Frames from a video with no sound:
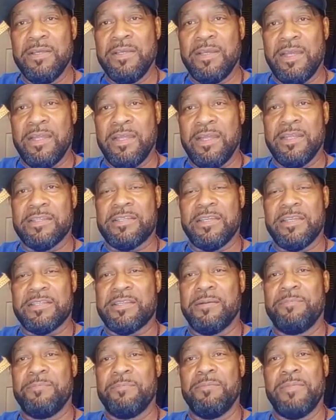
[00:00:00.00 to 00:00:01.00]
and it's
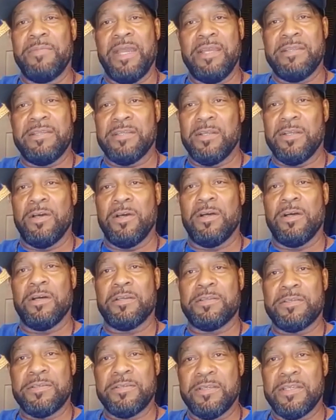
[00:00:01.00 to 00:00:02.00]
a major
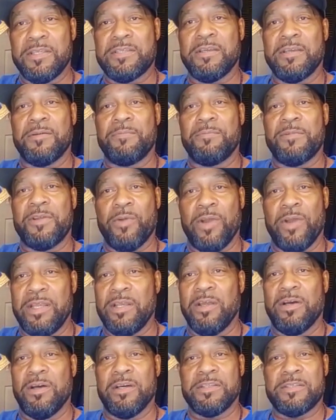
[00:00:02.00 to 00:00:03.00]
loss. It's a great
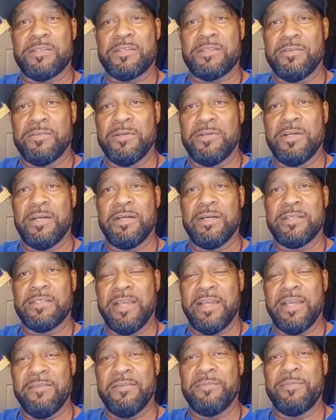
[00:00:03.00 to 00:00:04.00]
loss to
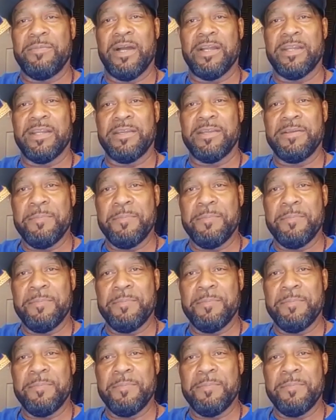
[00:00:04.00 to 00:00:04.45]
everybody.